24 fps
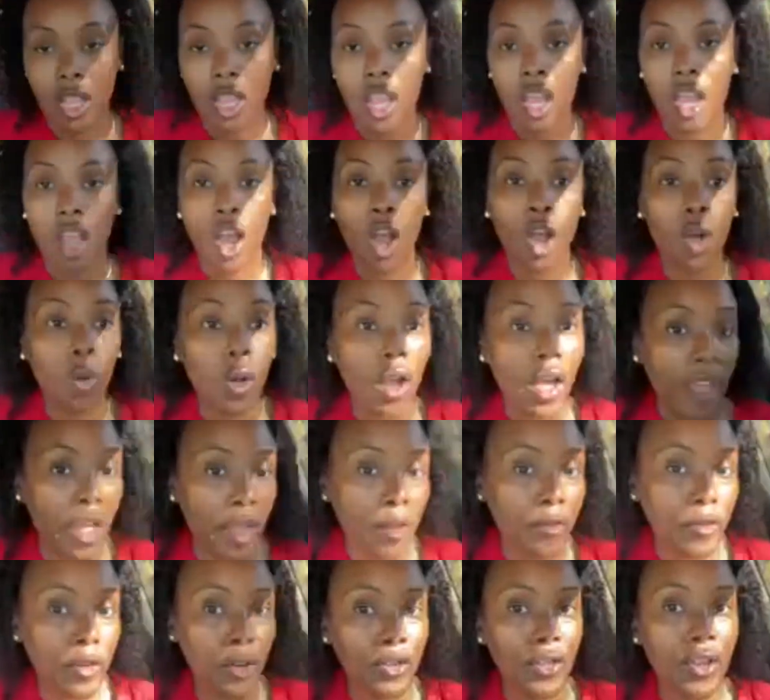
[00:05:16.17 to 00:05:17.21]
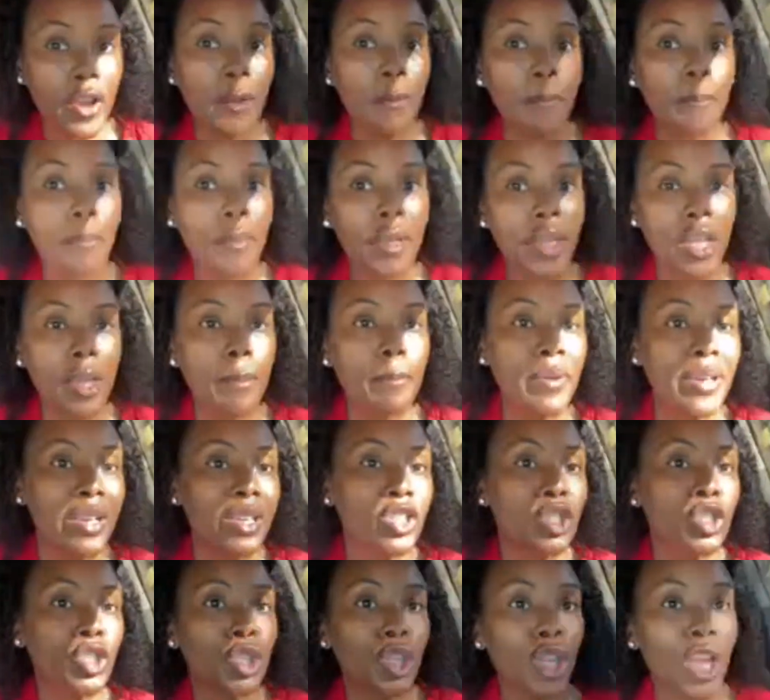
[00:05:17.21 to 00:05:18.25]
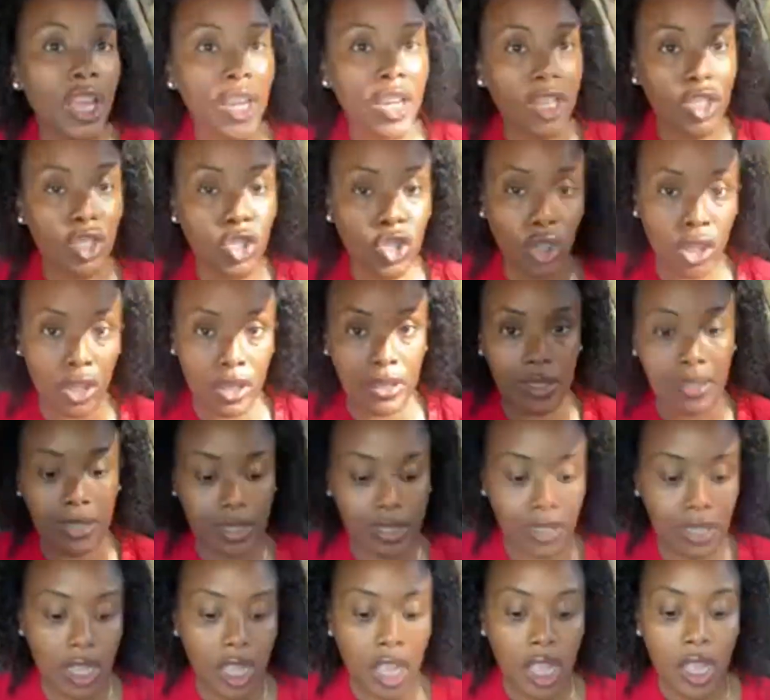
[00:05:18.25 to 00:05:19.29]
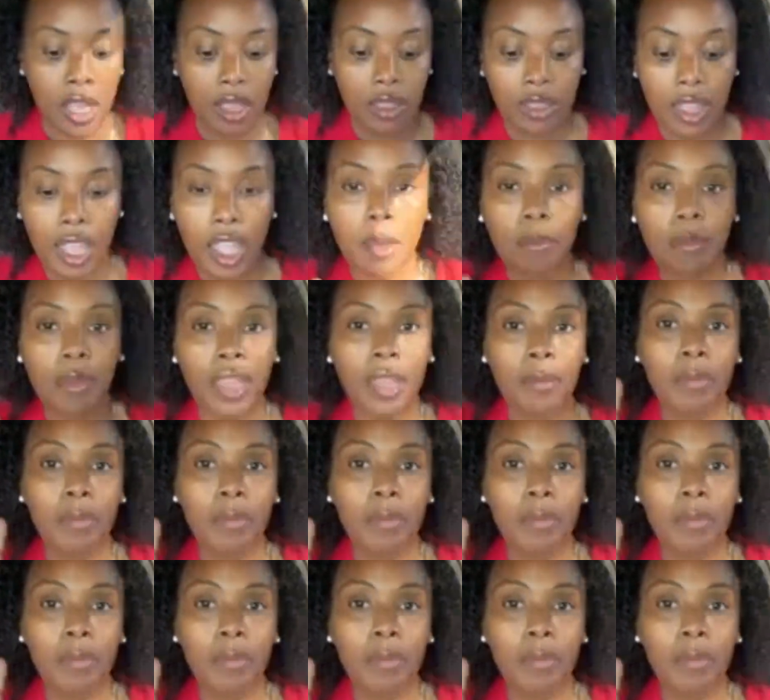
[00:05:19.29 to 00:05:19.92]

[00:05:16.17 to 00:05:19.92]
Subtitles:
However, there may be changes. There may be